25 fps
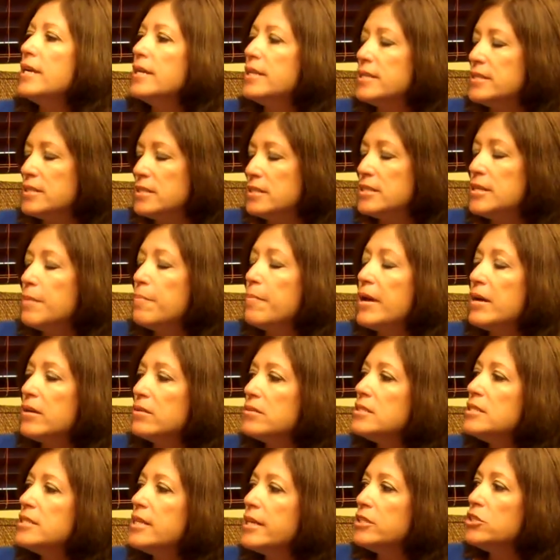It is. It's at
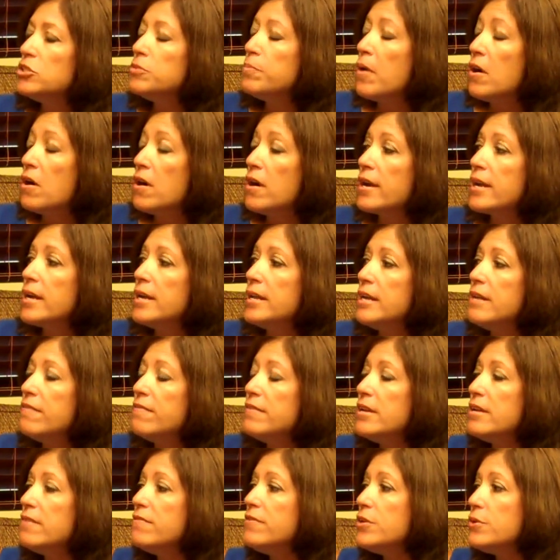Mountain's Edge Park, and
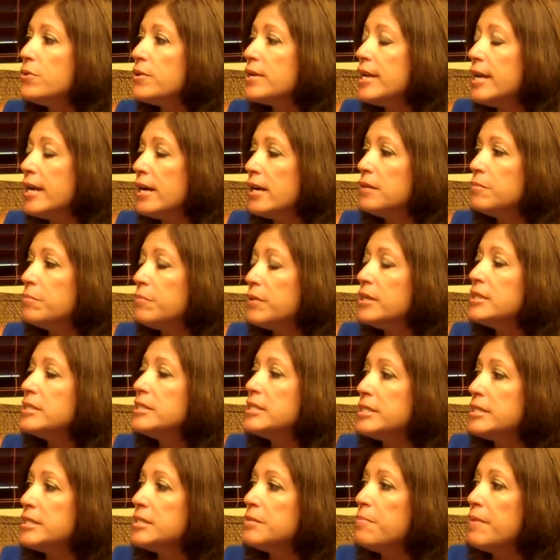even if you can't
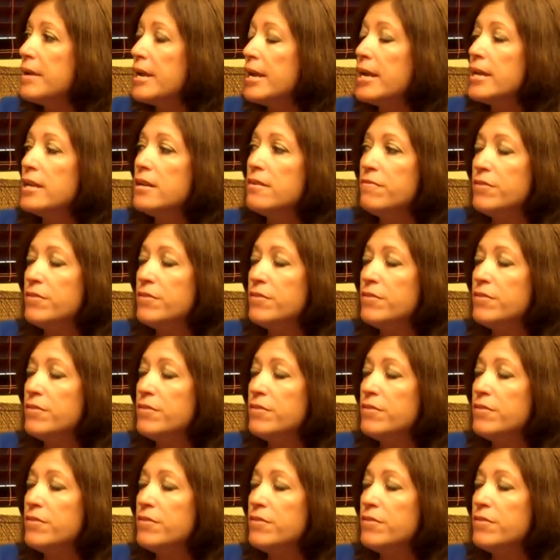participate,